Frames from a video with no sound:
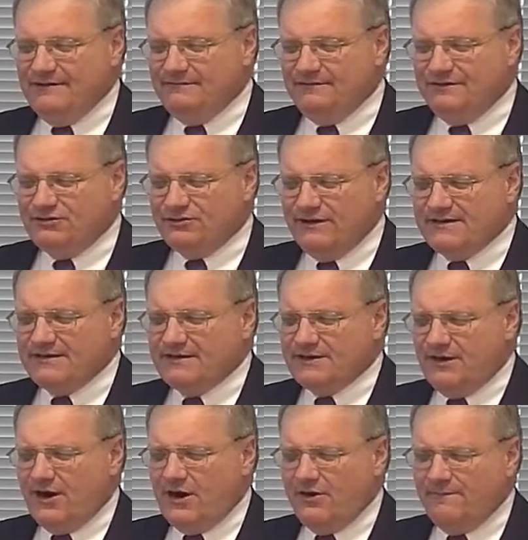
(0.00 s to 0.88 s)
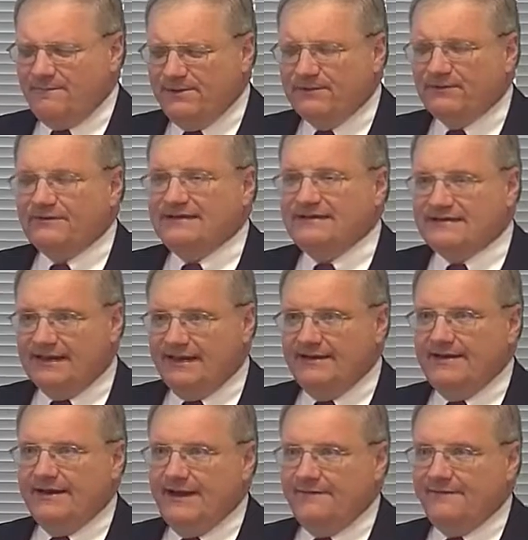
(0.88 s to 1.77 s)
we trust our abilities
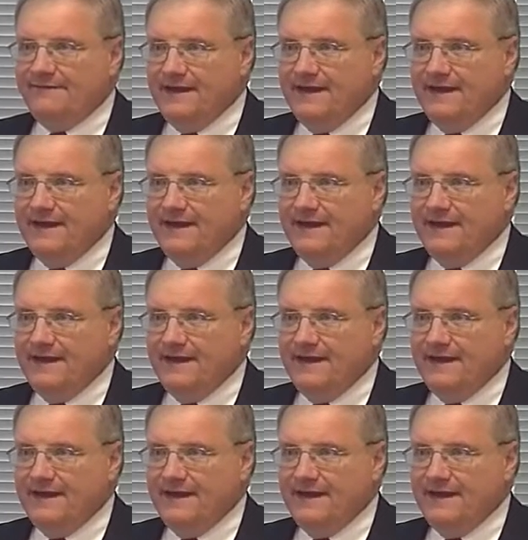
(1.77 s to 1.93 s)
enough